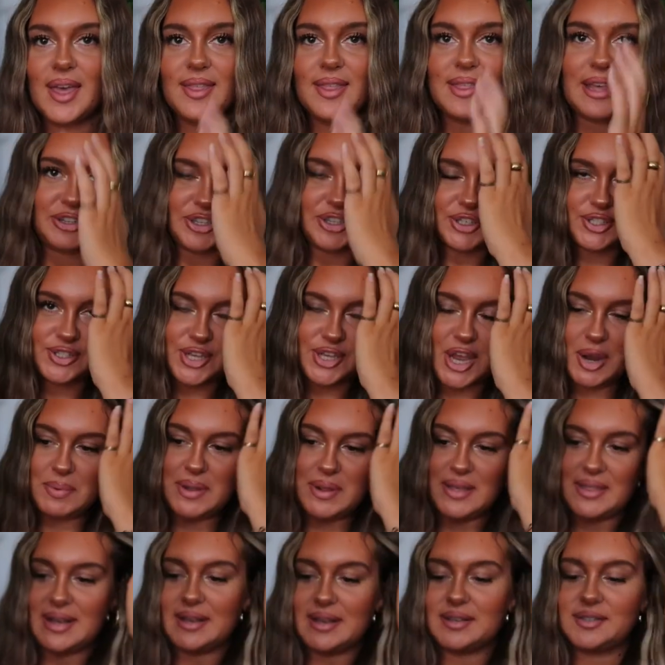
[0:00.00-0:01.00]
There's just so
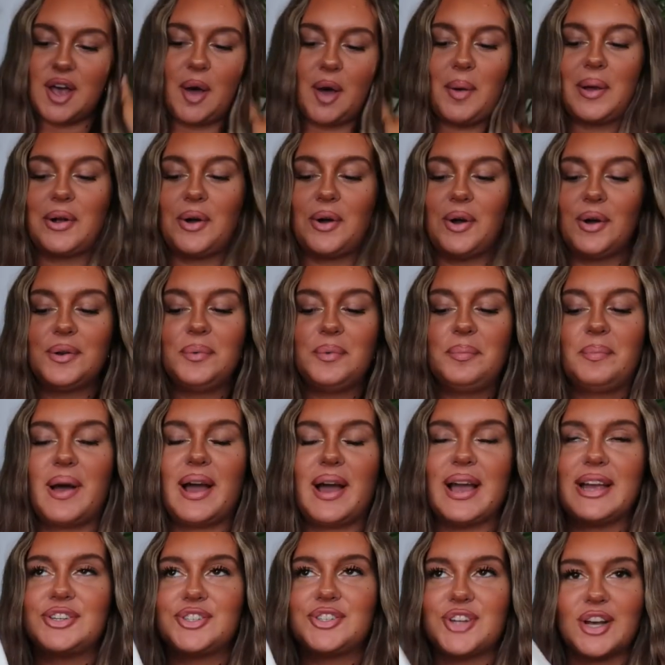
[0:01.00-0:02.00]
many things going on,
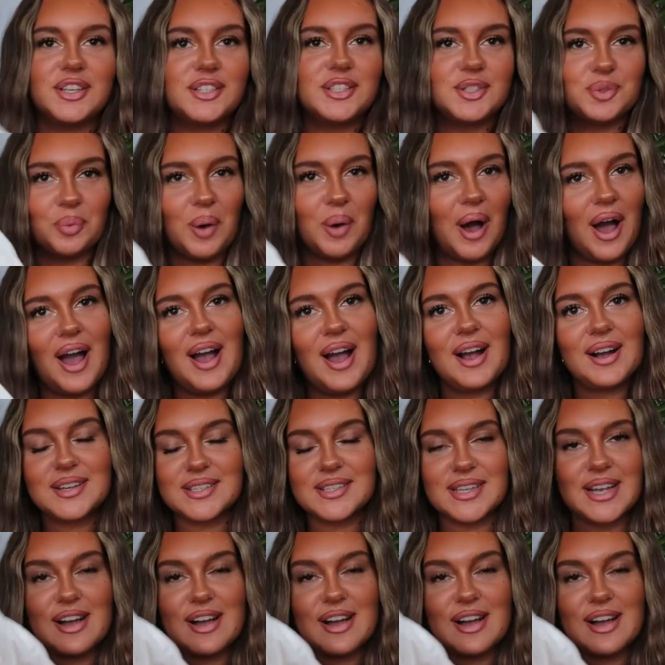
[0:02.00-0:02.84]
but it just works.